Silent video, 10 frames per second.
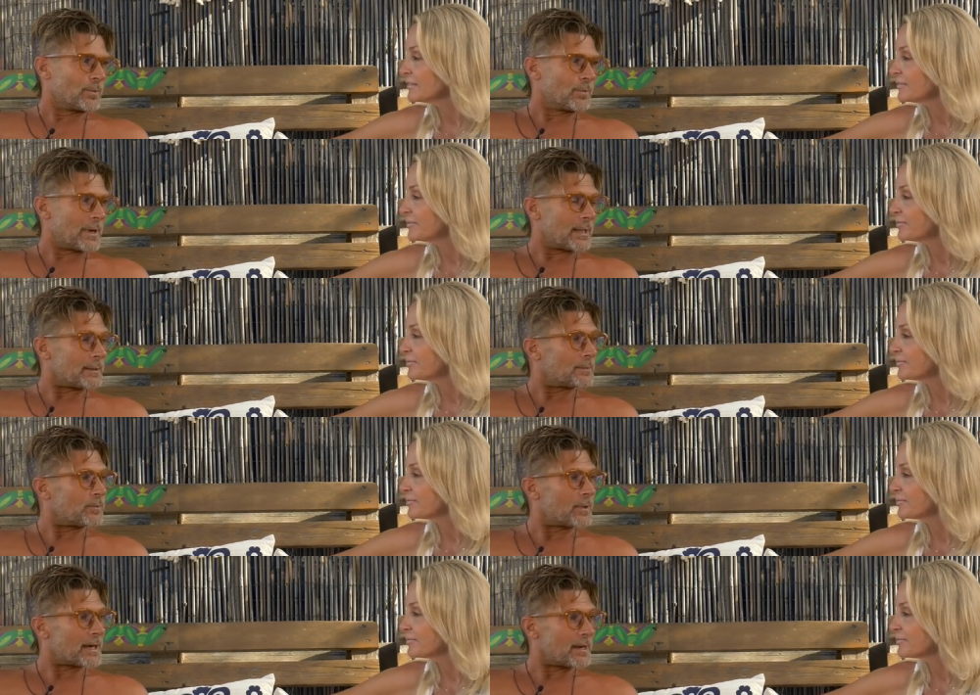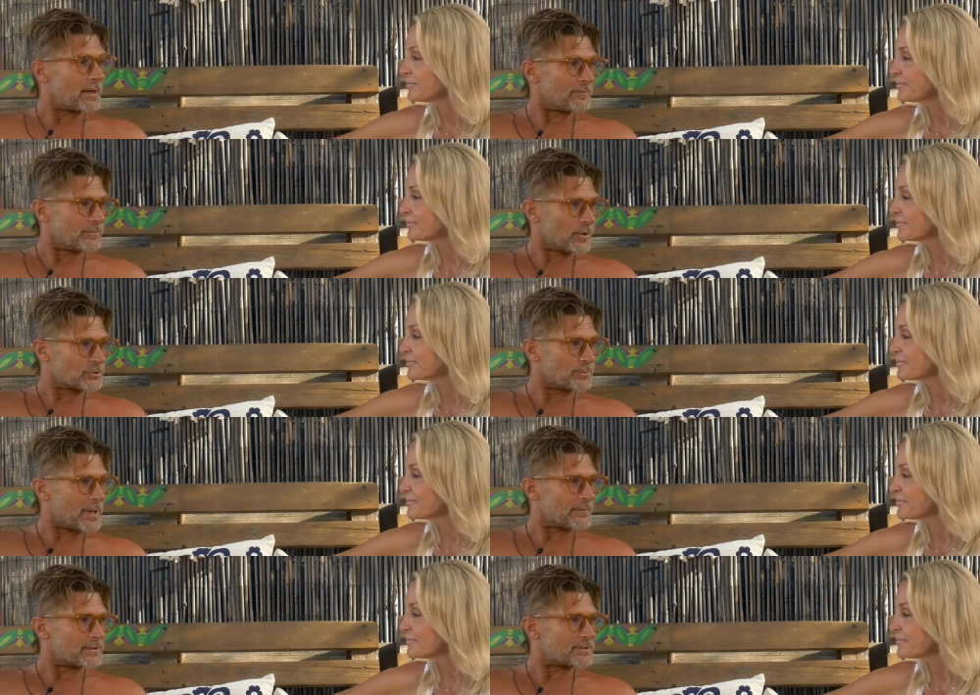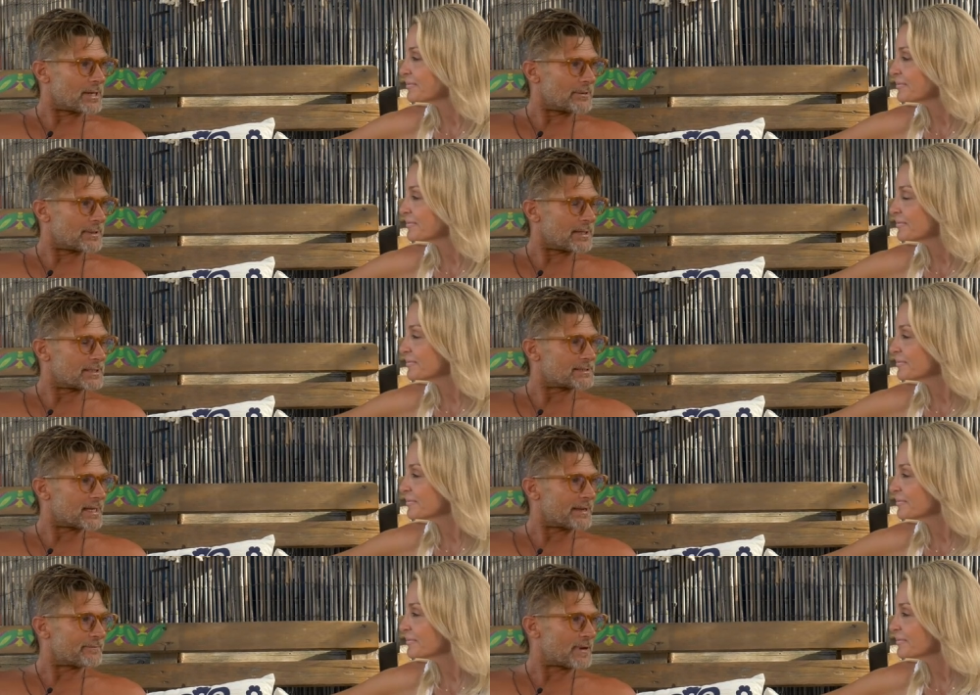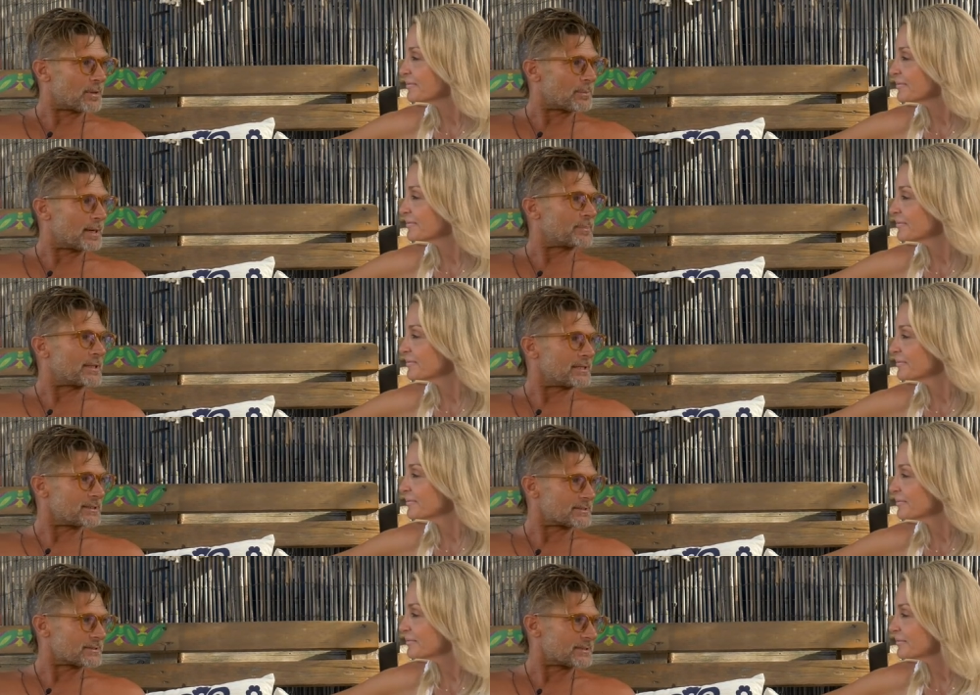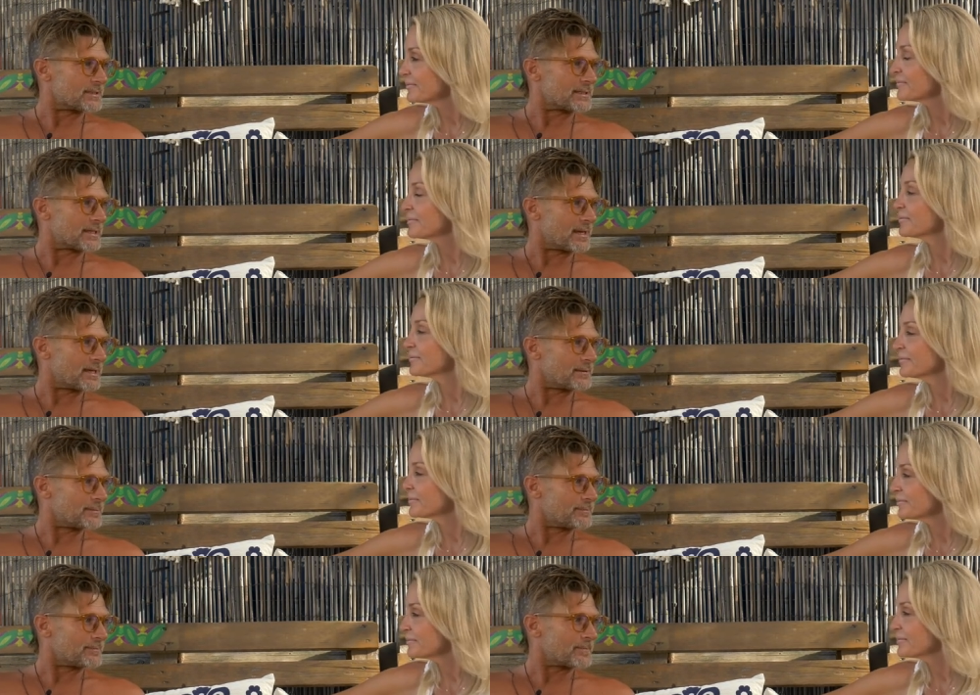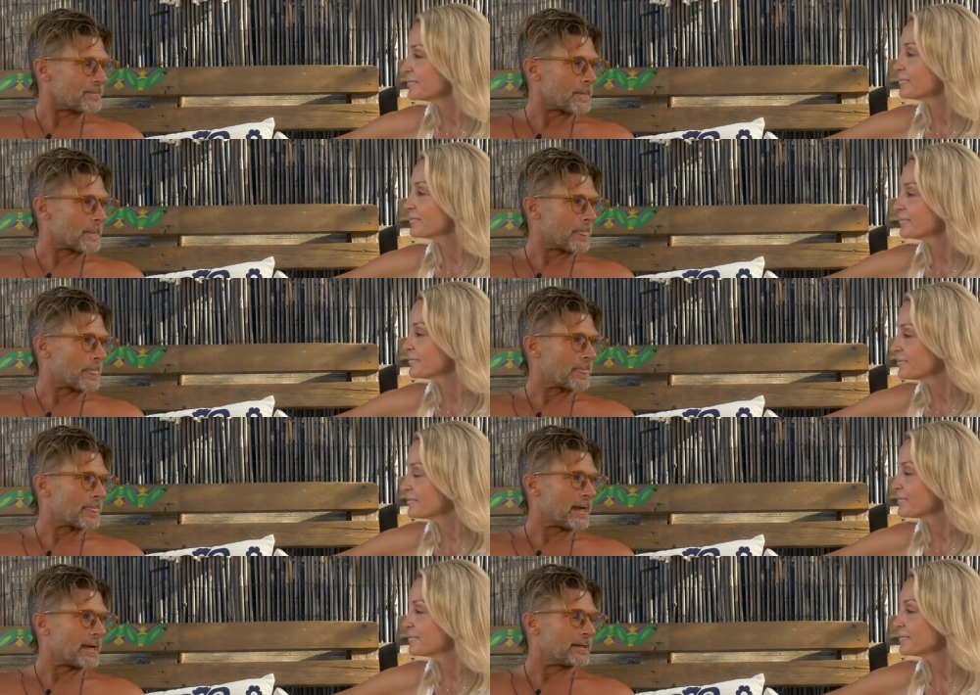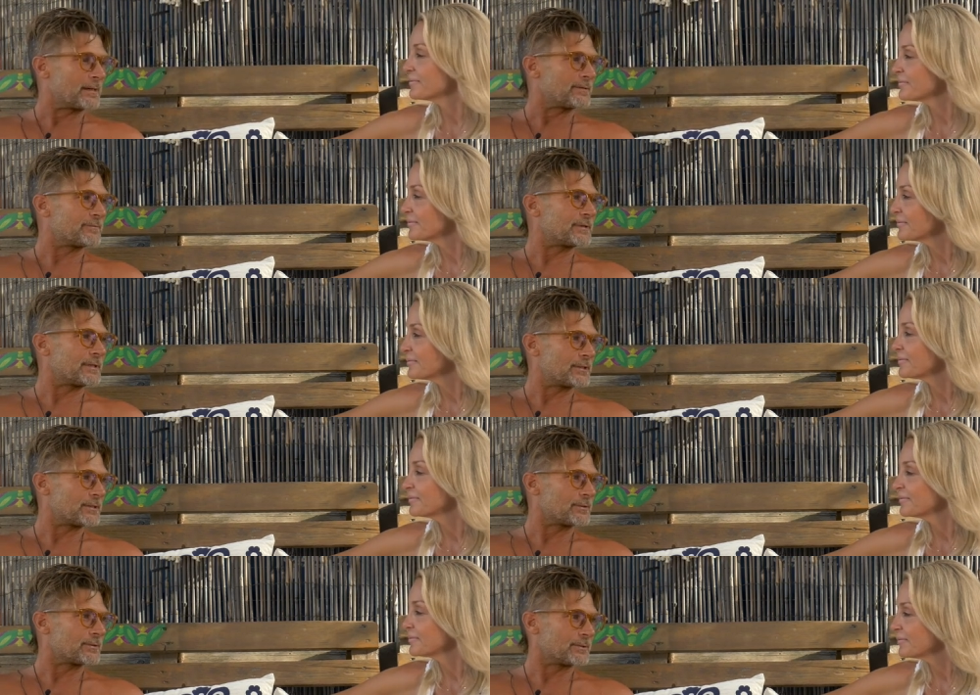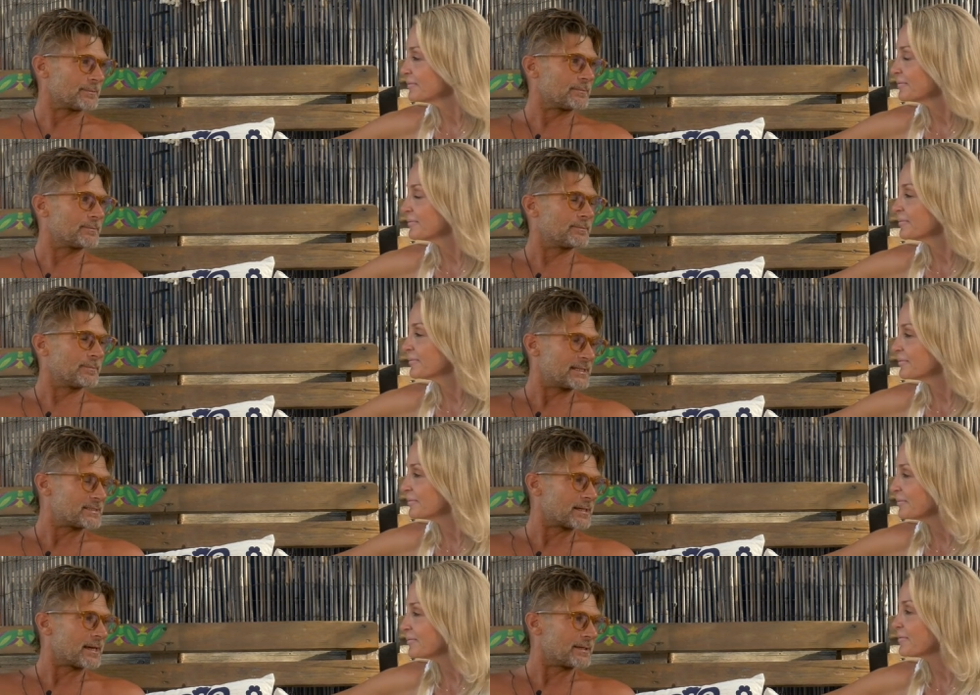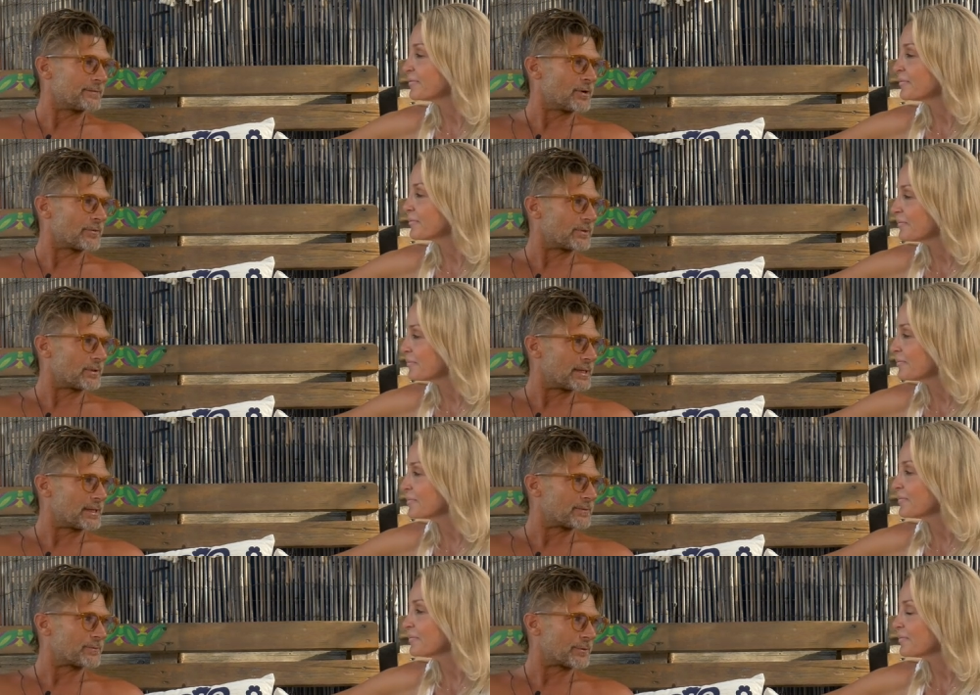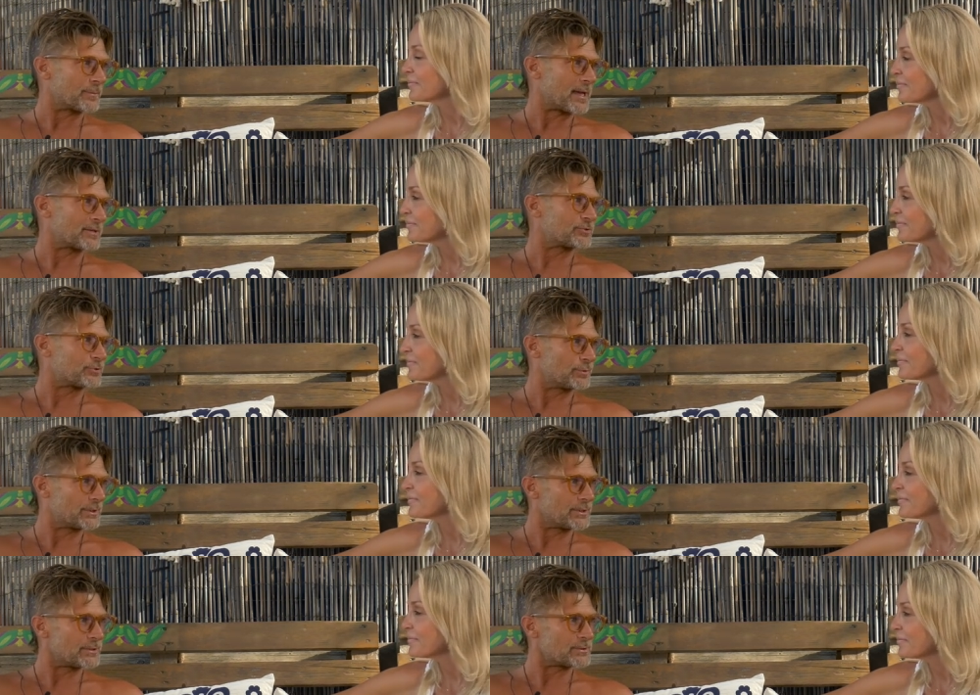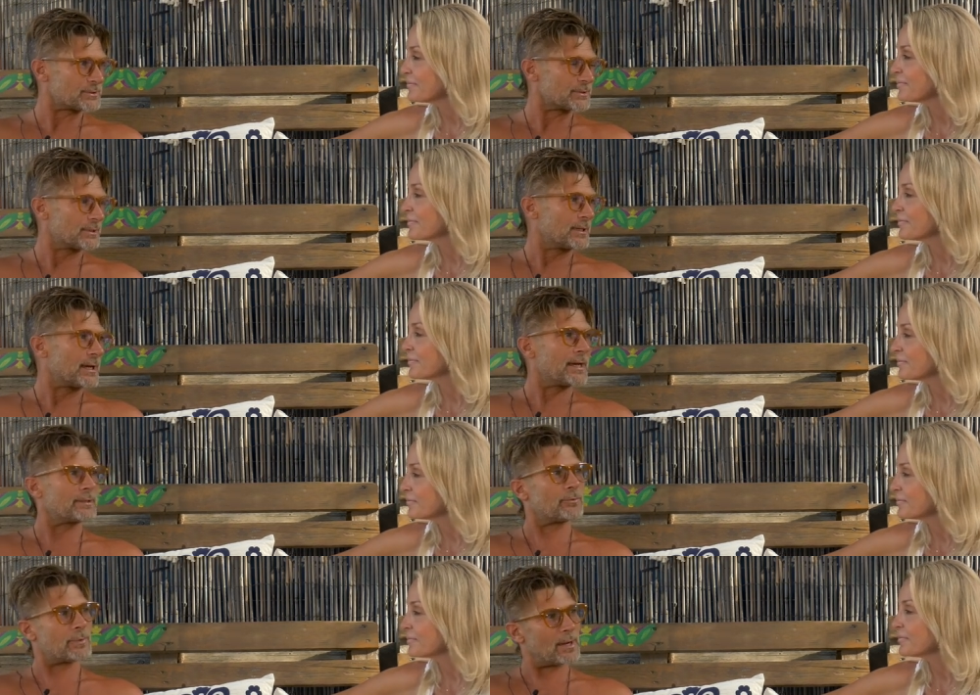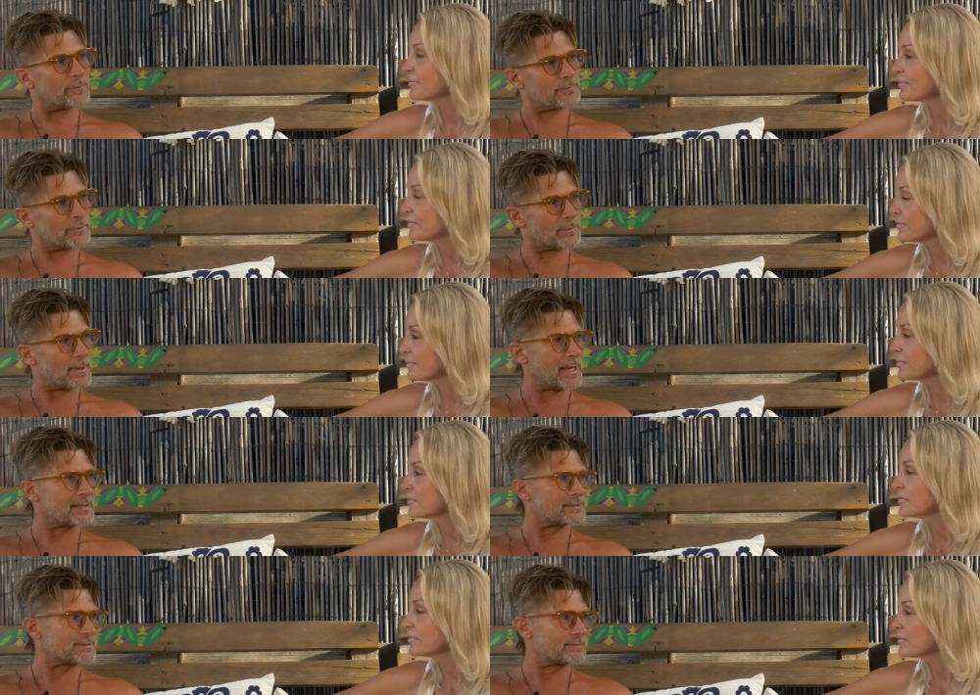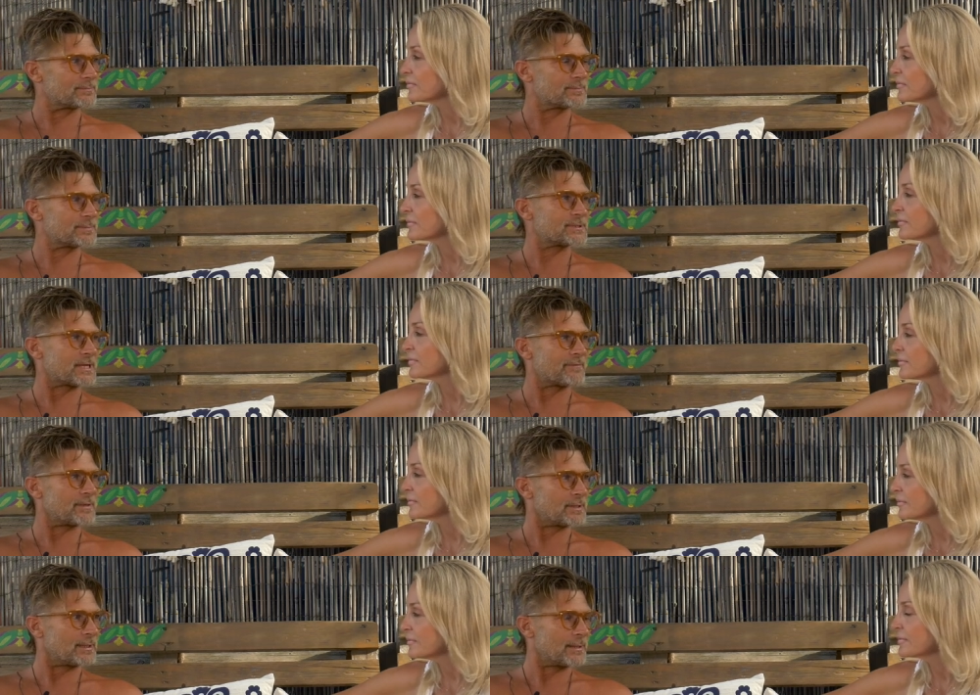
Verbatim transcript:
Speaker 1: Well, what I love most about this area is that I found my peace again. I live here. Basically, I live on the lake for the past two years and around for the past seven.